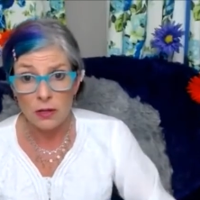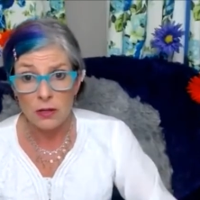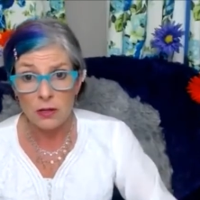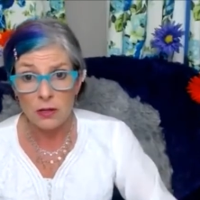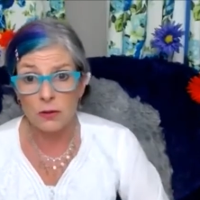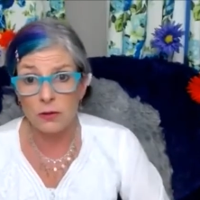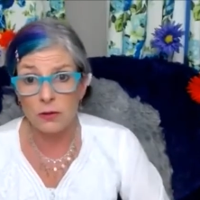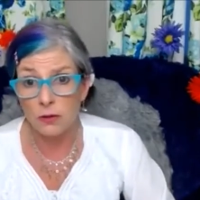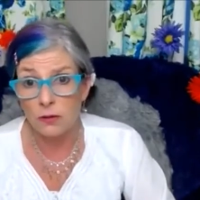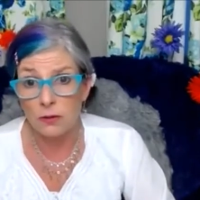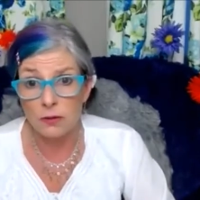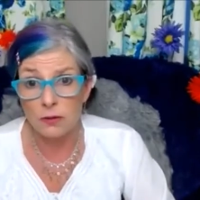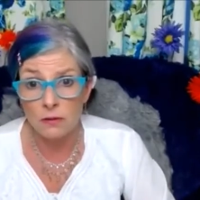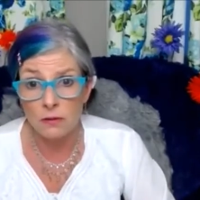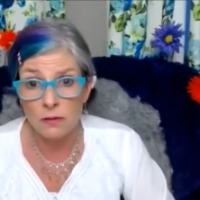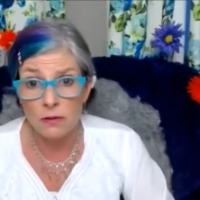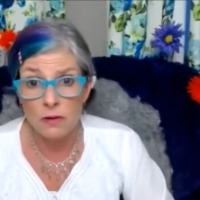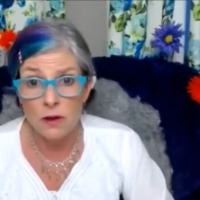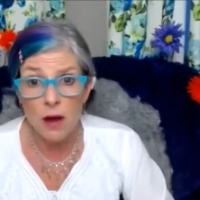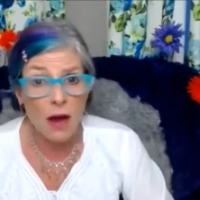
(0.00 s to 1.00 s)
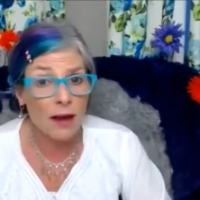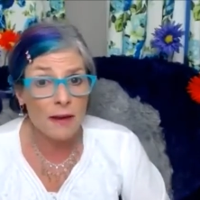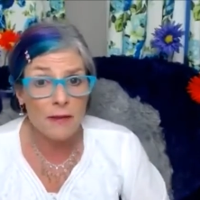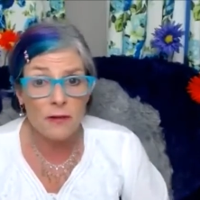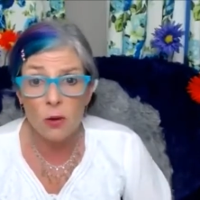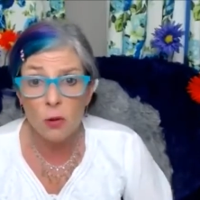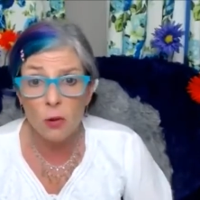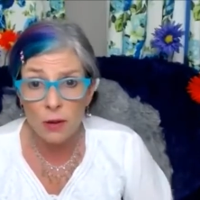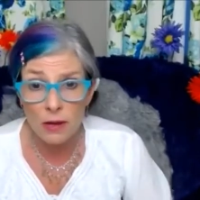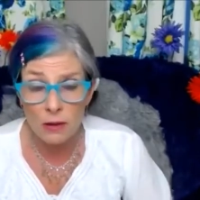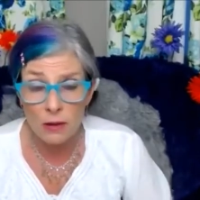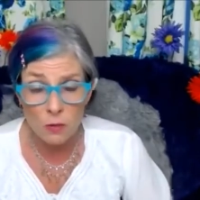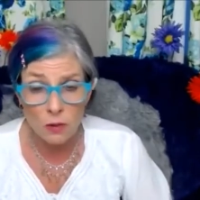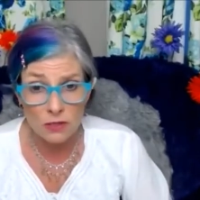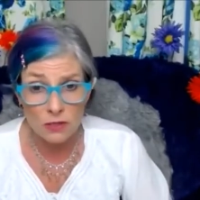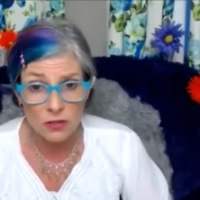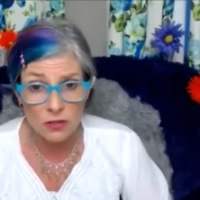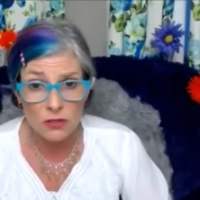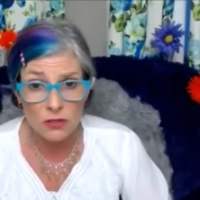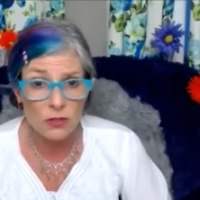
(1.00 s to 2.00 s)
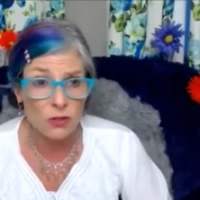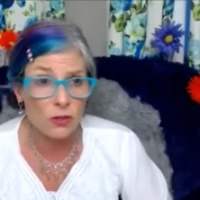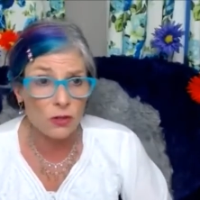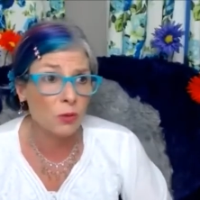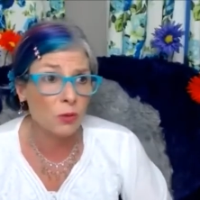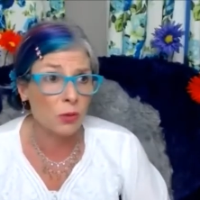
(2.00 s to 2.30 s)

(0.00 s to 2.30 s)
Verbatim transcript: you're not knowing what to do